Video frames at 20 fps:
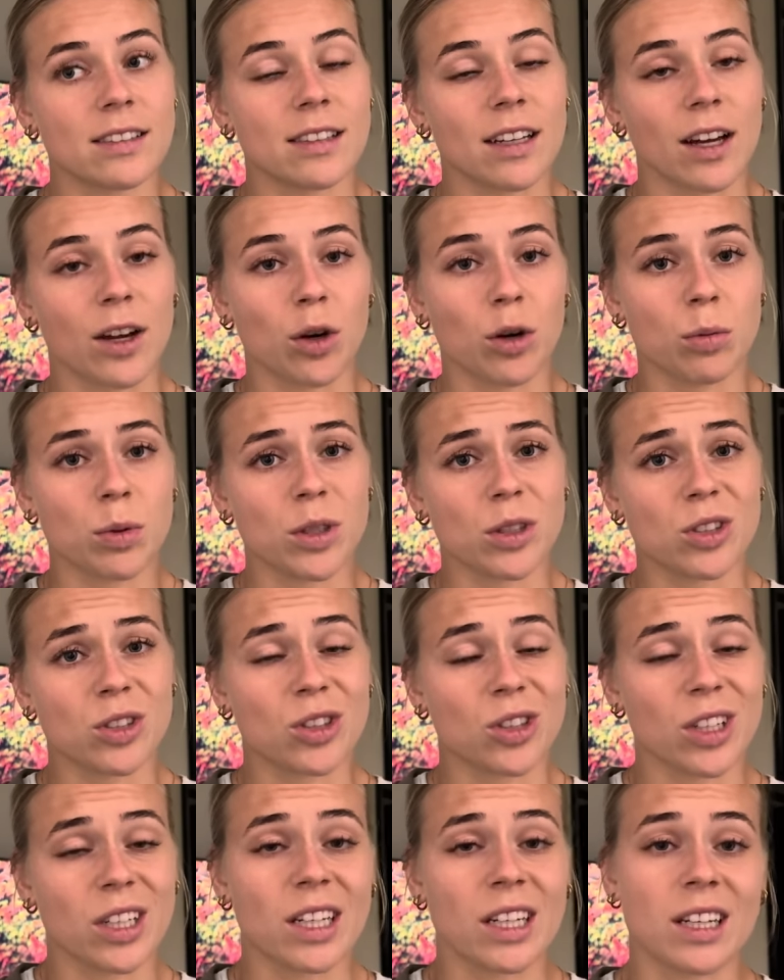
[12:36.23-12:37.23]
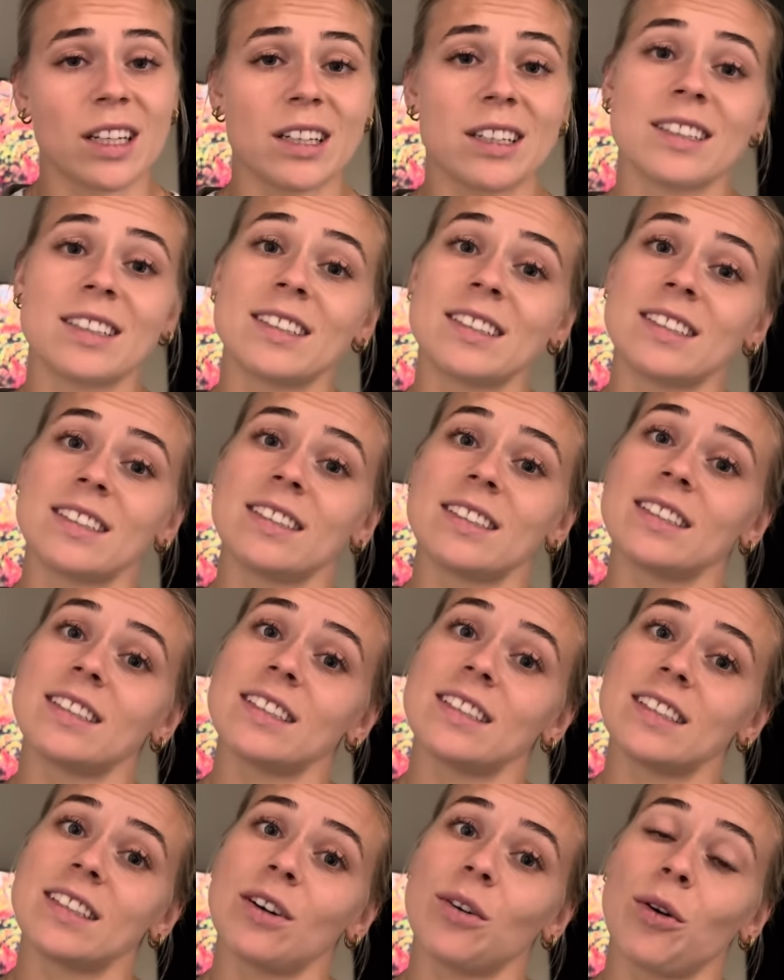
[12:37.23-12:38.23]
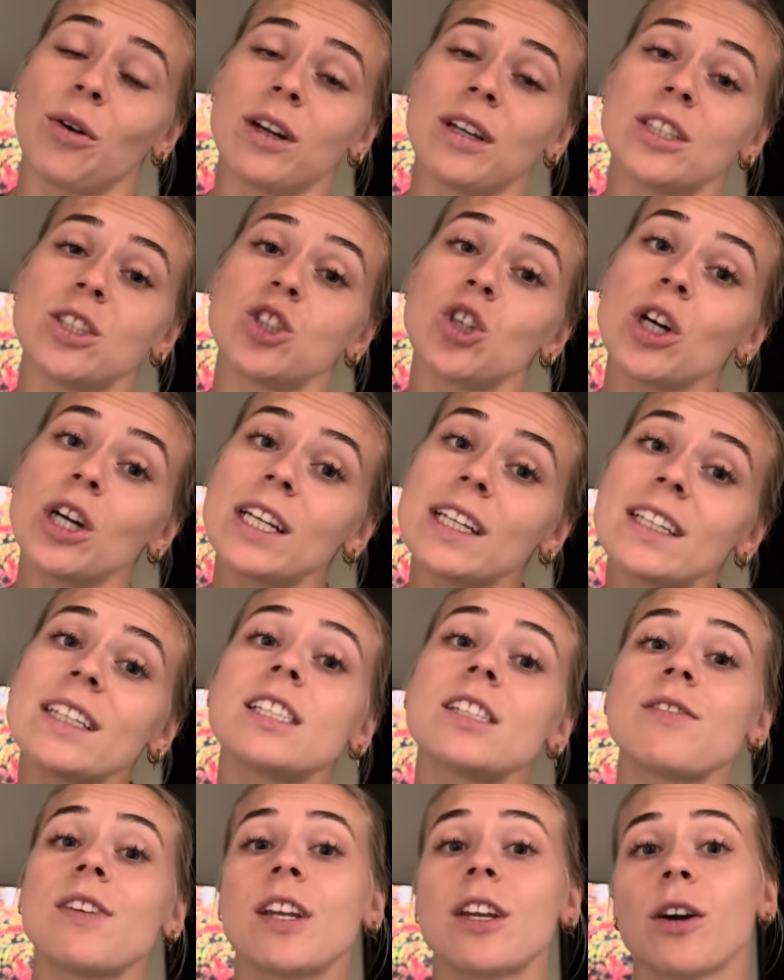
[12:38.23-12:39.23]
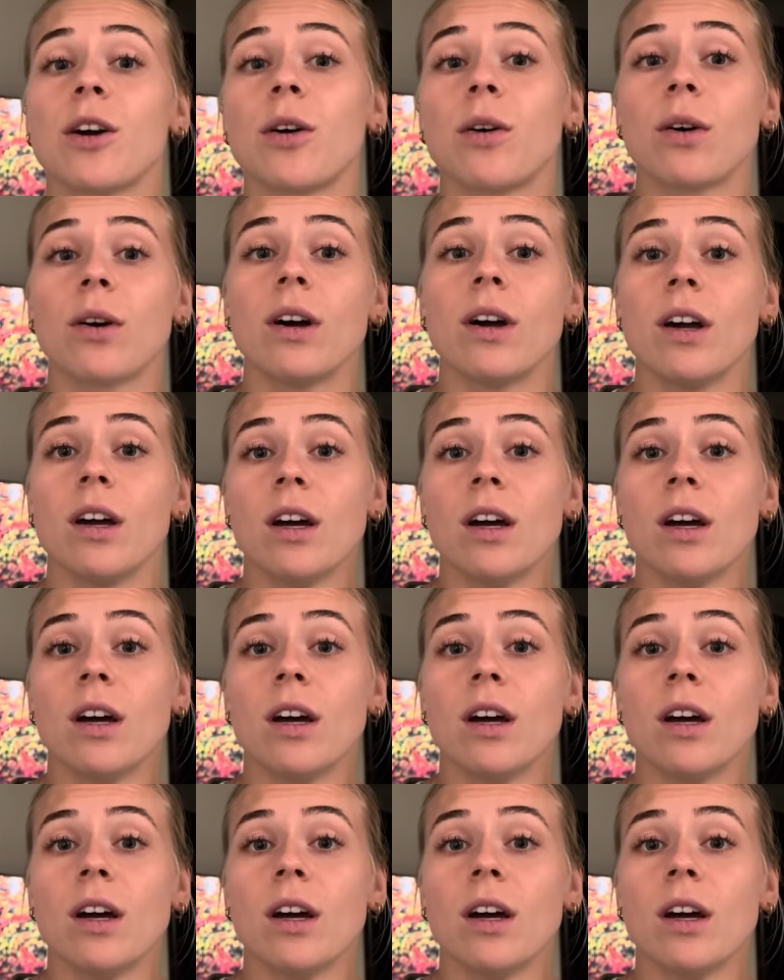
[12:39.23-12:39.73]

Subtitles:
I hope you enjoyed this video.